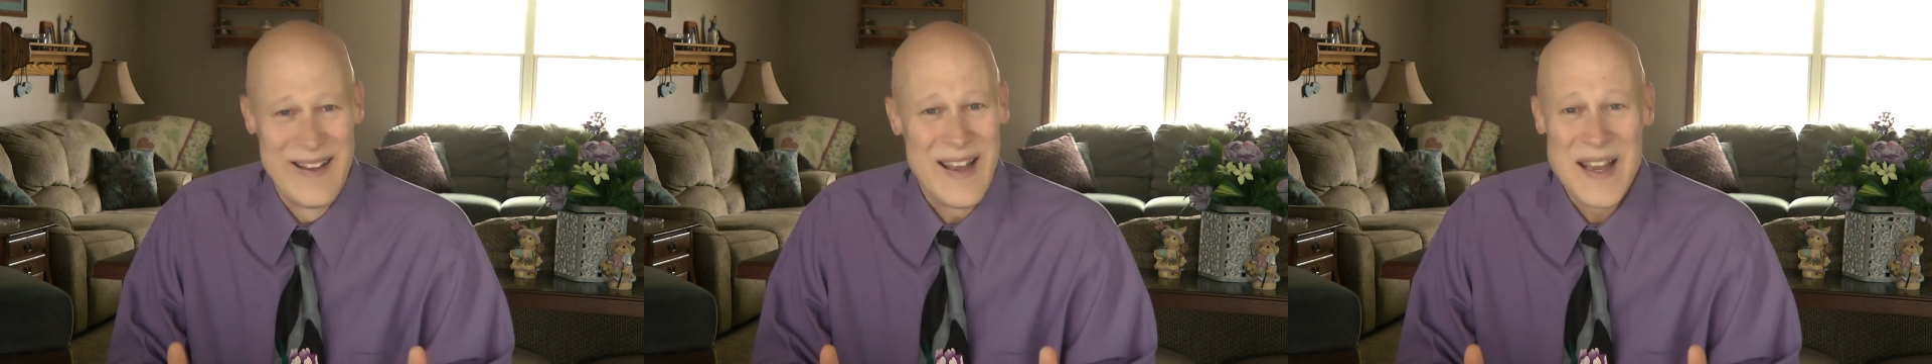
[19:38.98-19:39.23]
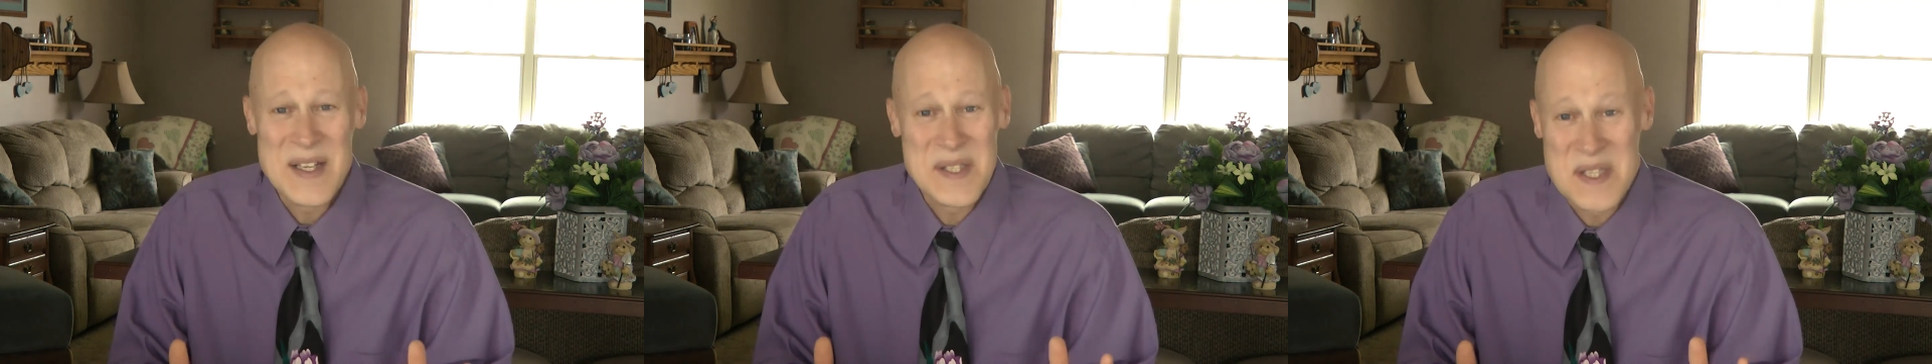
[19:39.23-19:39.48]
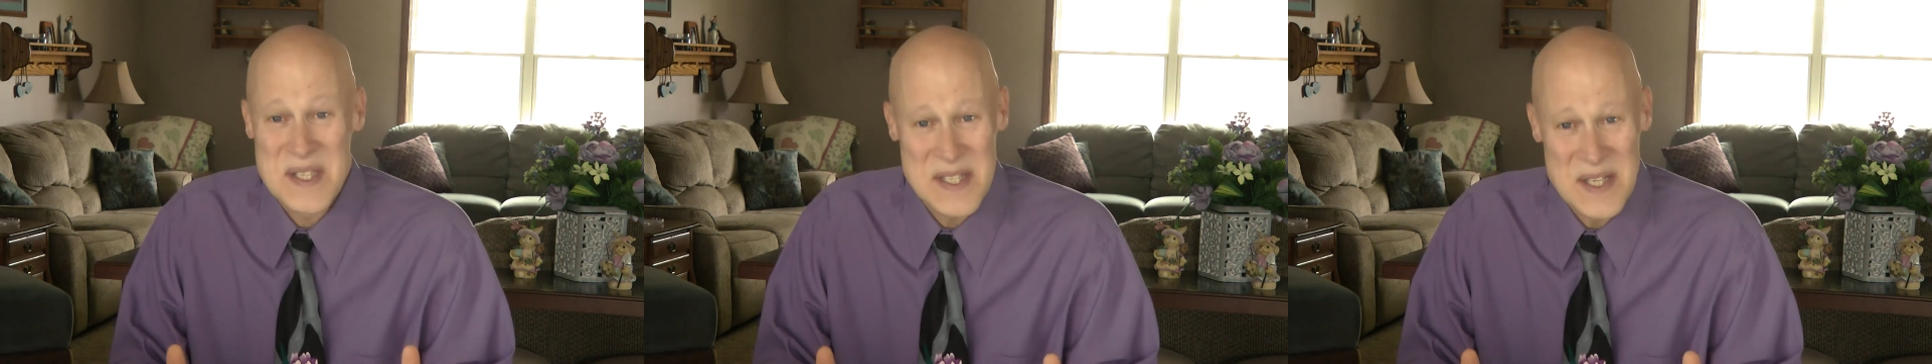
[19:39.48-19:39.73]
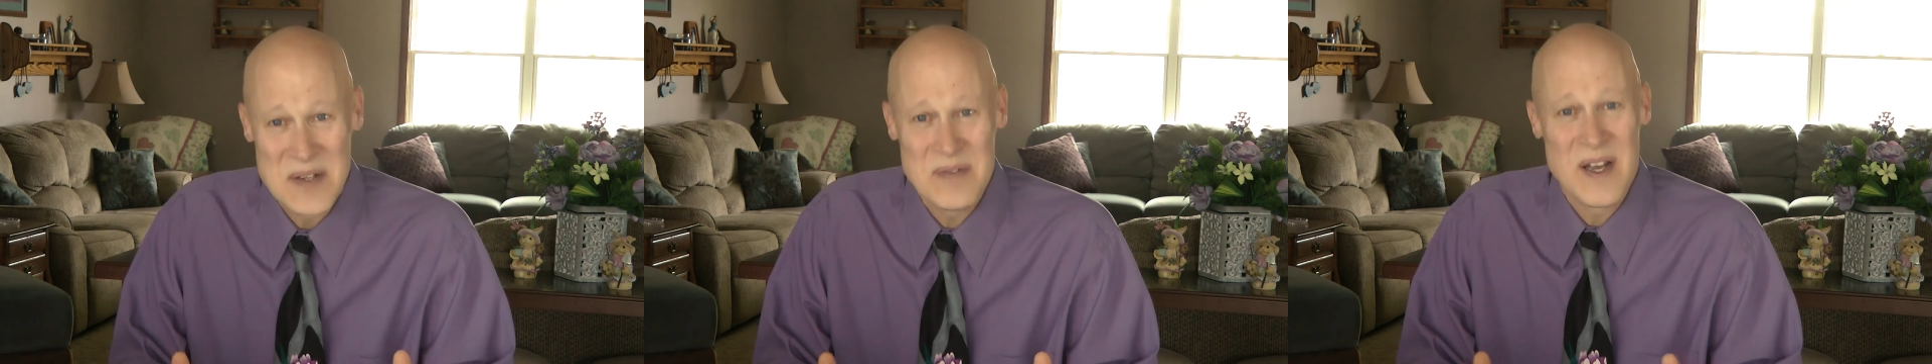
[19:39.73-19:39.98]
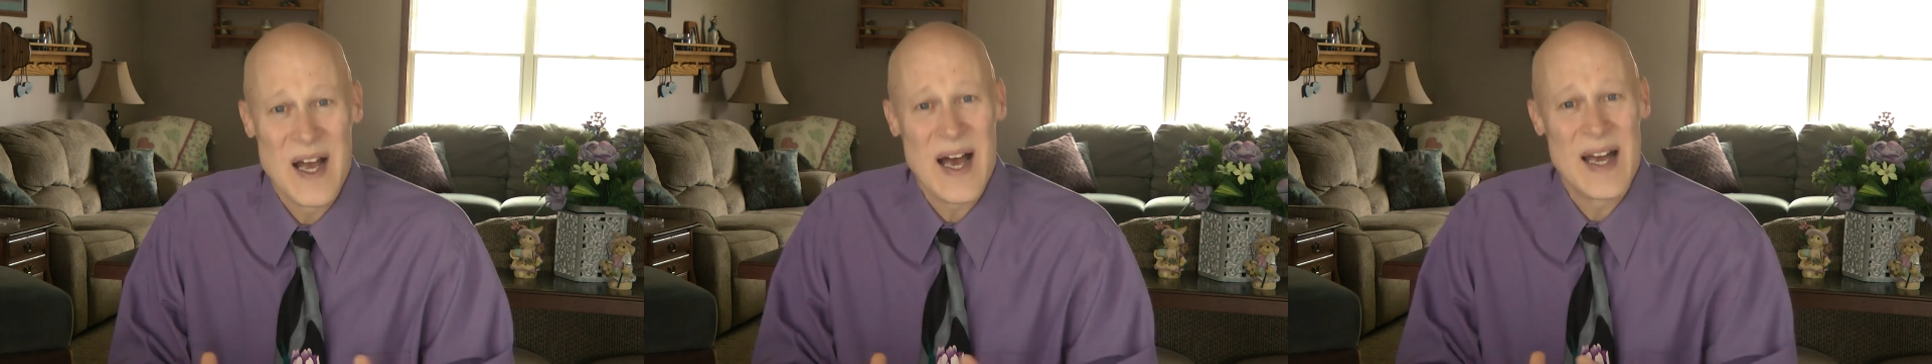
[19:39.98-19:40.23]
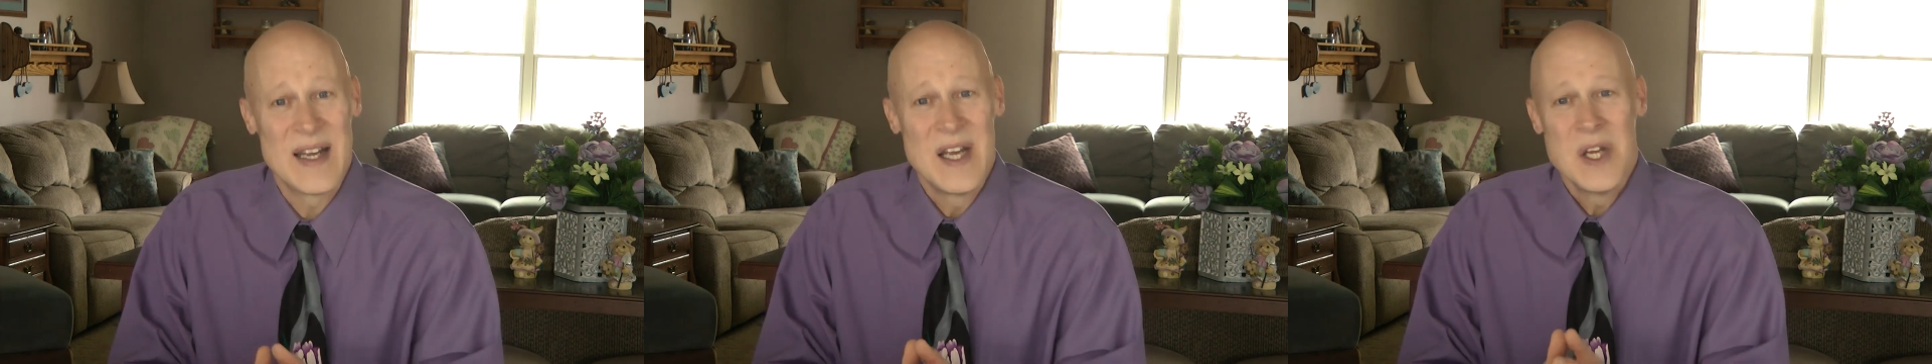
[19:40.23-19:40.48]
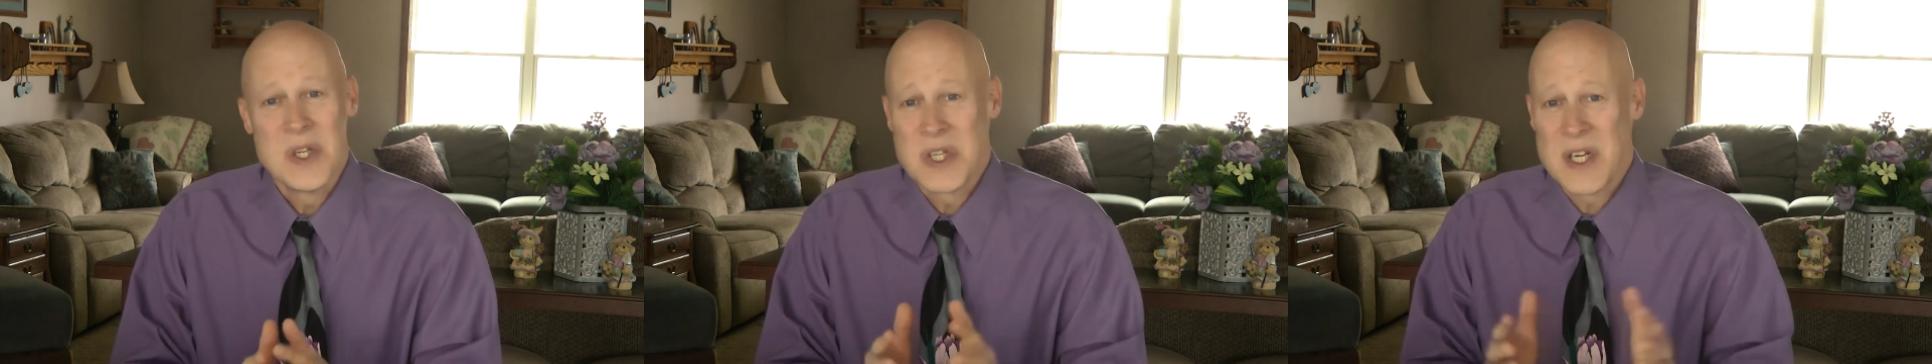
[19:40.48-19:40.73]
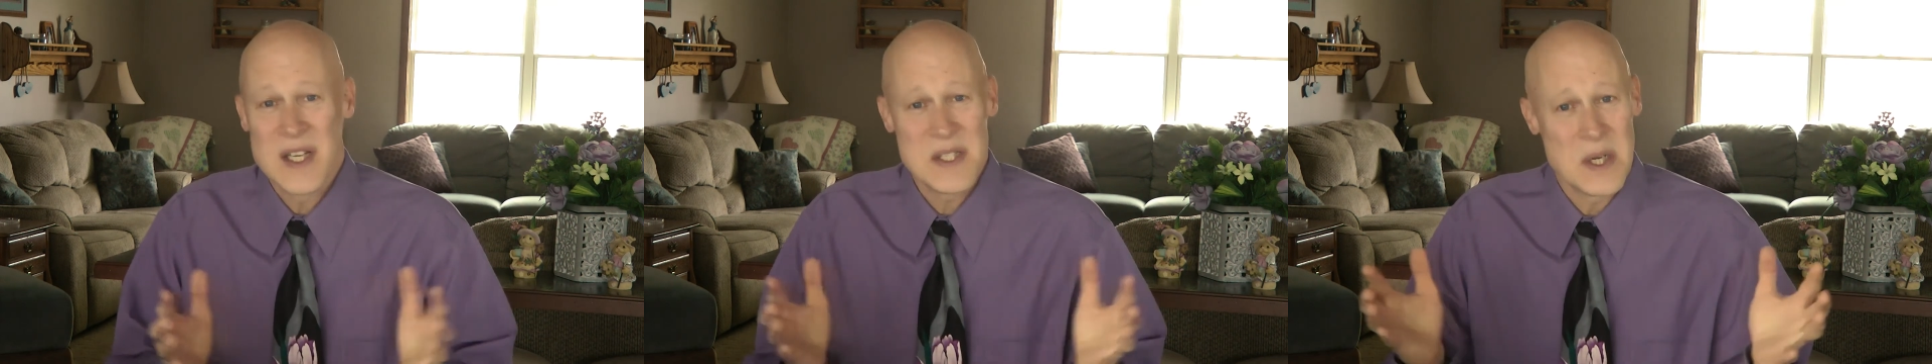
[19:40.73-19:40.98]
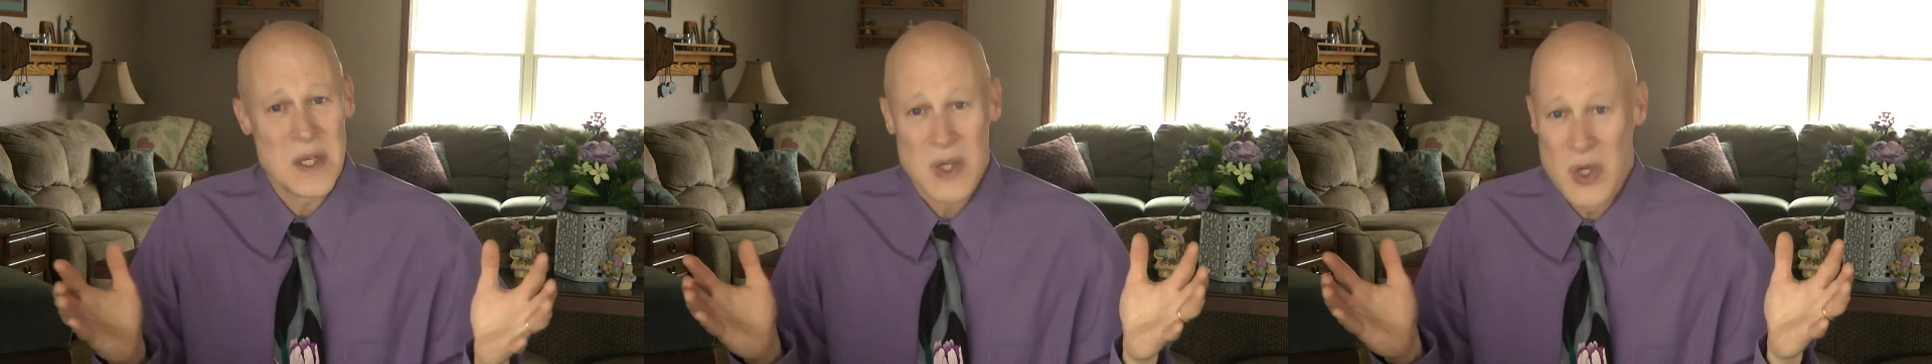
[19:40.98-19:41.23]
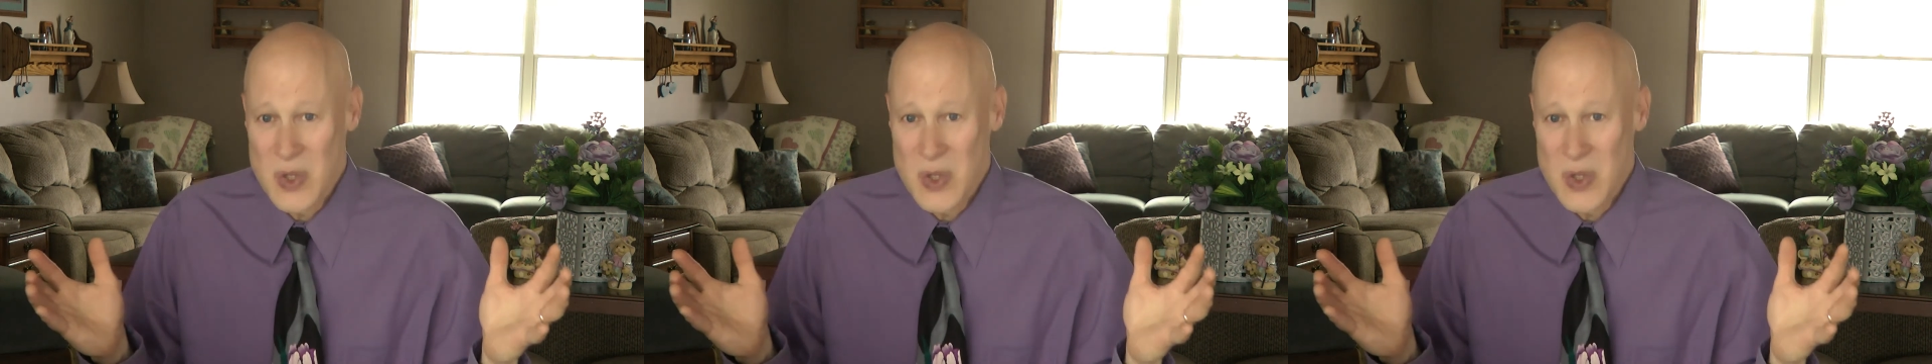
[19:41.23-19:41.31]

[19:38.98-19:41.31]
He's the Son of God. She doesn't